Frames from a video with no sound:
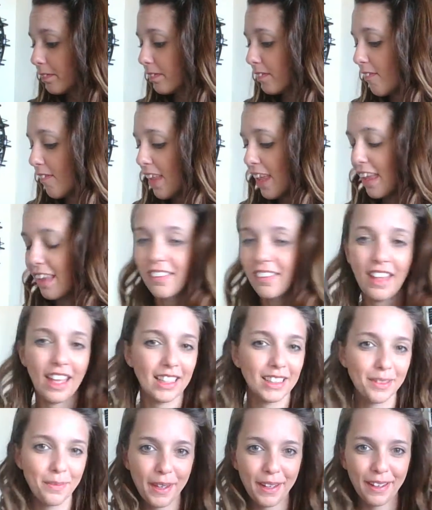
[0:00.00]
And
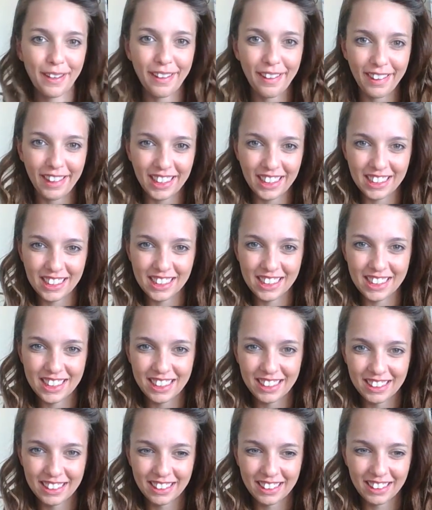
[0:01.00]
last but not
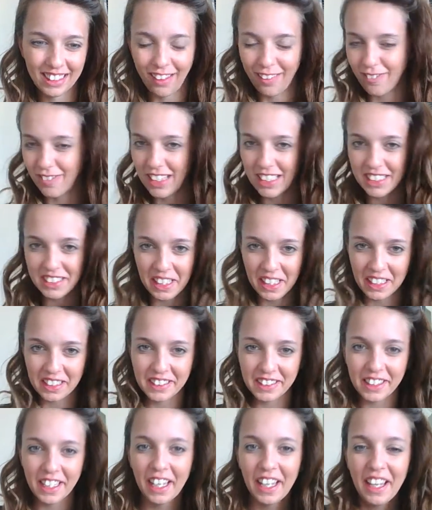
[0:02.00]
least, of the
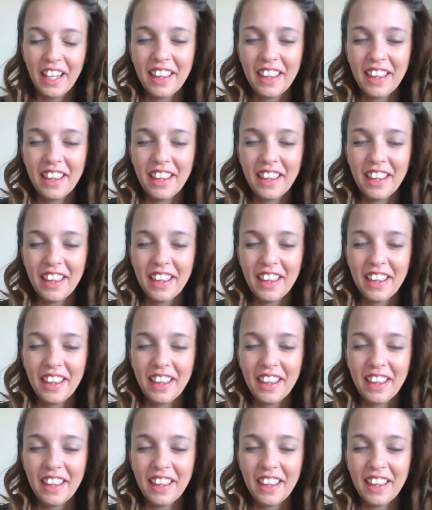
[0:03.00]
6,